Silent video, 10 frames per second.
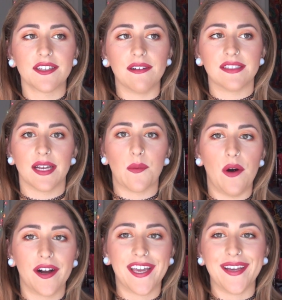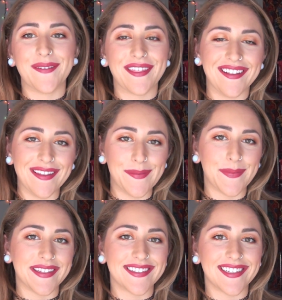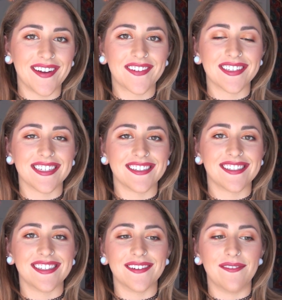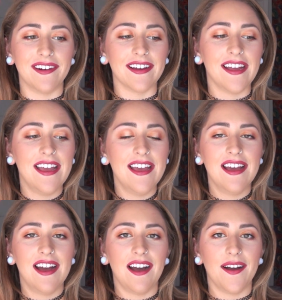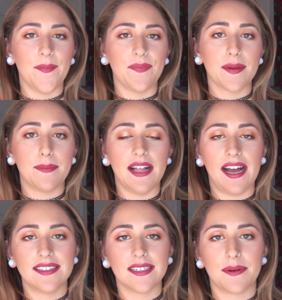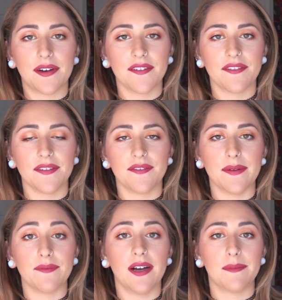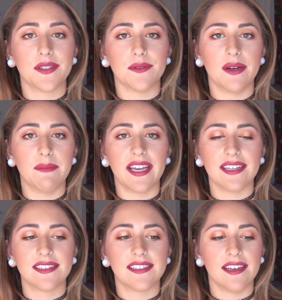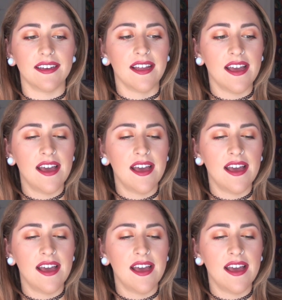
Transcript: So I was like walking with a limp and stuff because I just didn't want the plastic part of the flip-flop to rub against it.